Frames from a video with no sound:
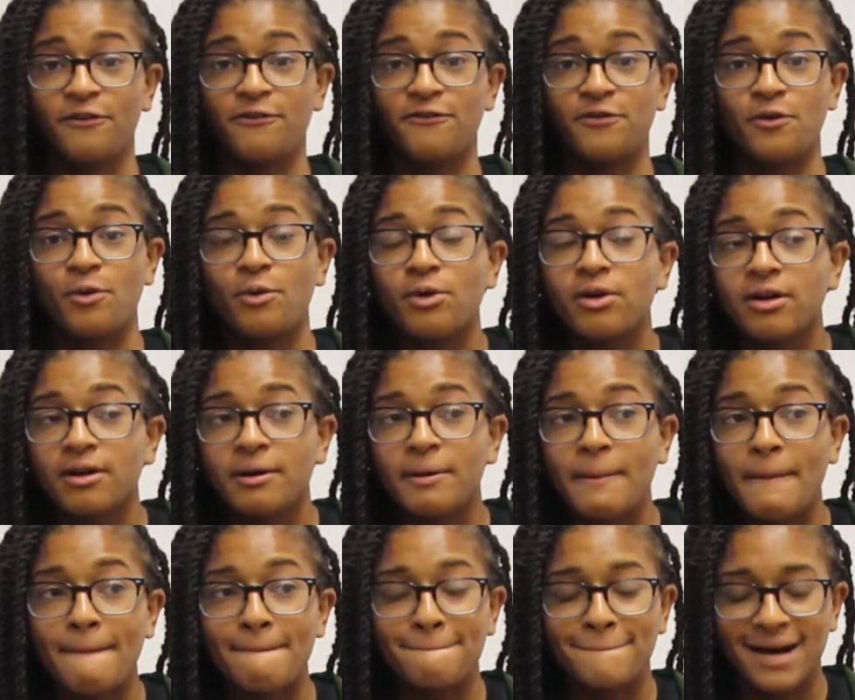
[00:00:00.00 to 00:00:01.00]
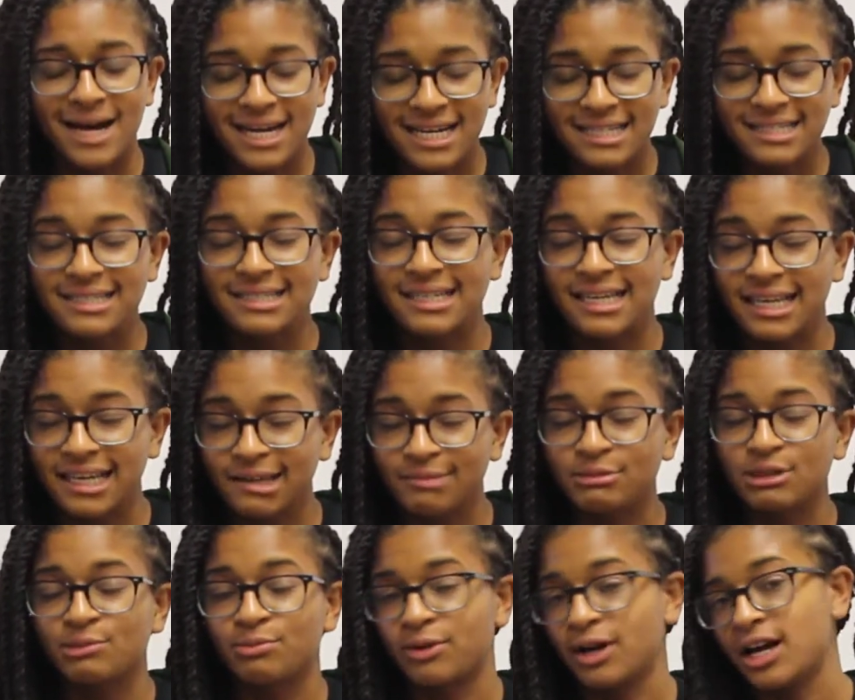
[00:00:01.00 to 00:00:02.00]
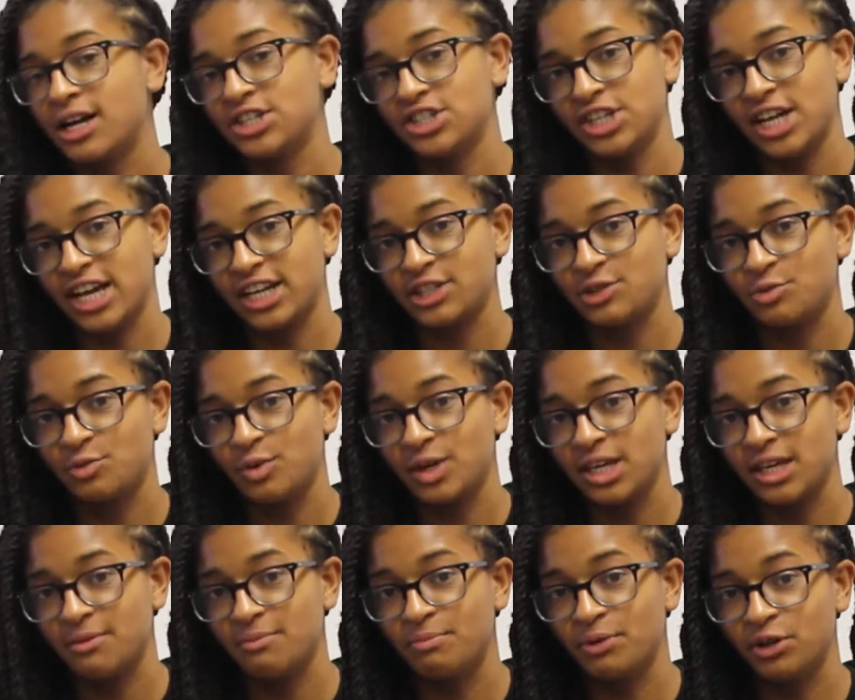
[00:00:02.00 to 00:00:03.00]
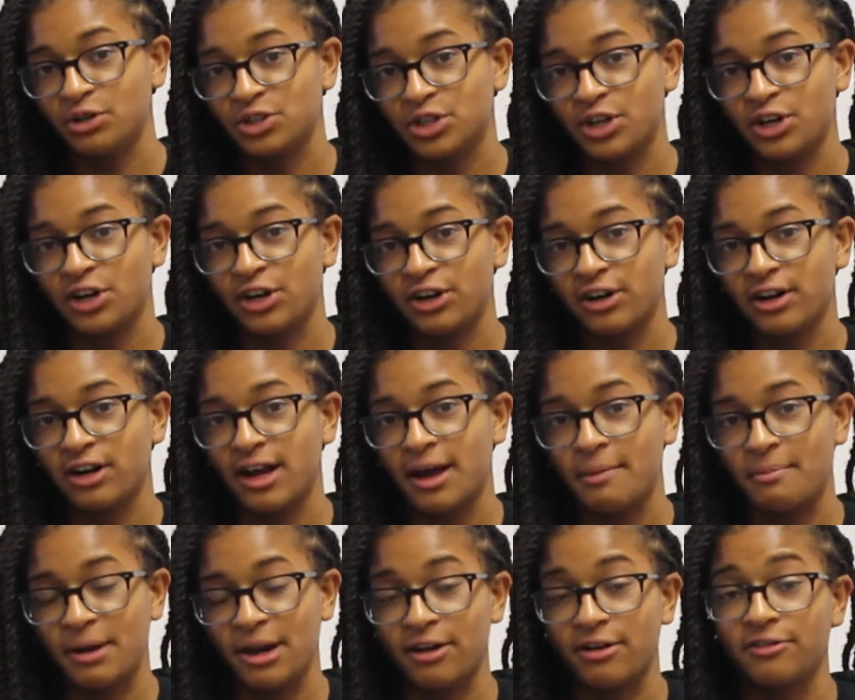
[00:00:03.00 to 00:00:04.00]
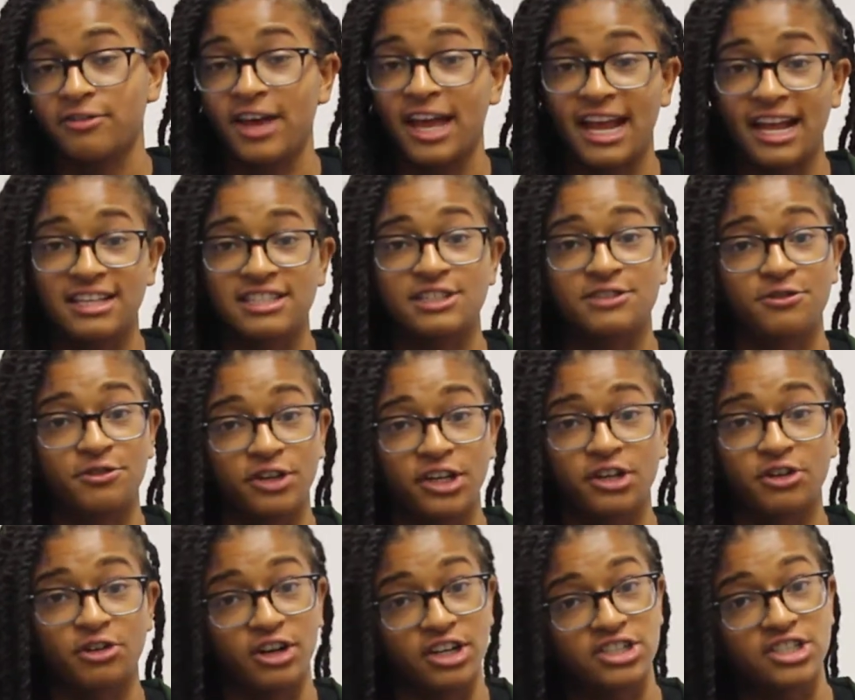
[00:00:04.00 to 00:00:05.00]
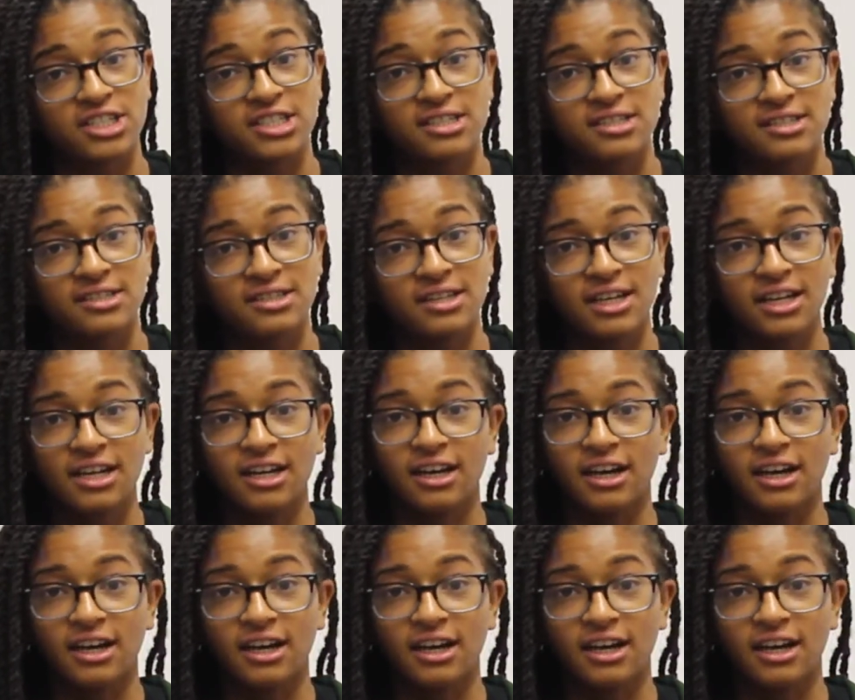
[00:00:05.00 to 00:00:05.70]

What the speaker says: for my team's project, we built her a pair of hands-free crutches